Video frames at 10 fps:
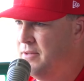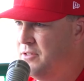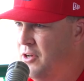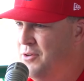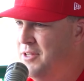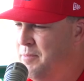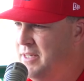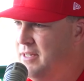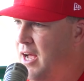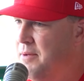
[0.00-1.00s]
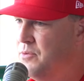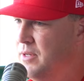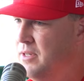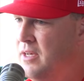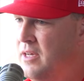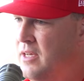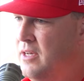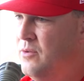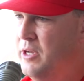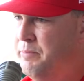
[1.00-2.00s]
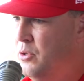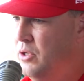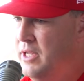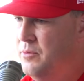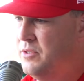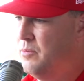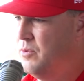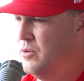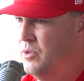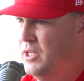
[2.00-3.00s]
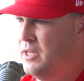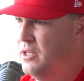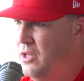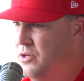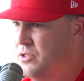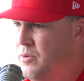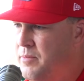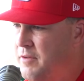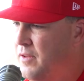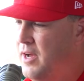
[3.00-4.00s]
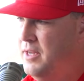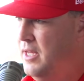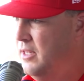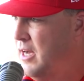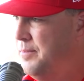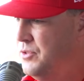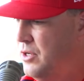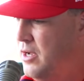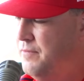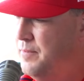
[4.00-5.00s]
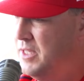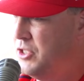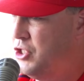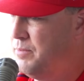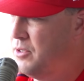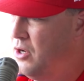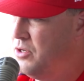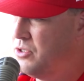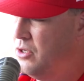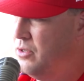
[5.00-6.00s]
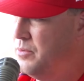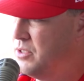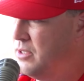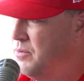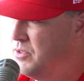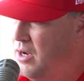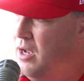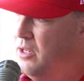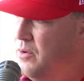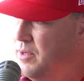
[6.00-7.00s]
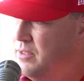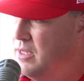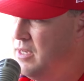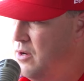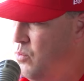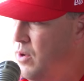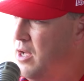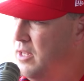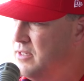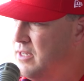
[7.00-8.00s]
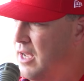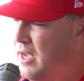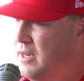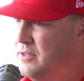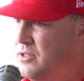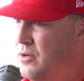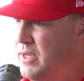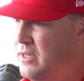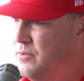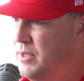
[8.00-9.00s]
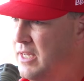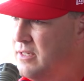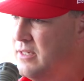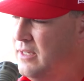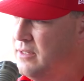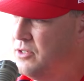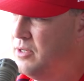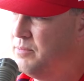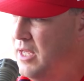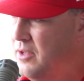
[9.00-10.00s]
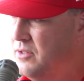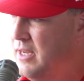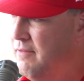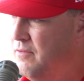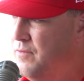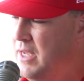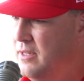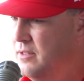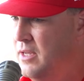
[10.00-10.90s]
so there'd be times when we'd pull in somewhere really close. We'd be flying helicopters off. The ship could also, it was hollow and had a well inside, and so we could sink the ship down 7 feet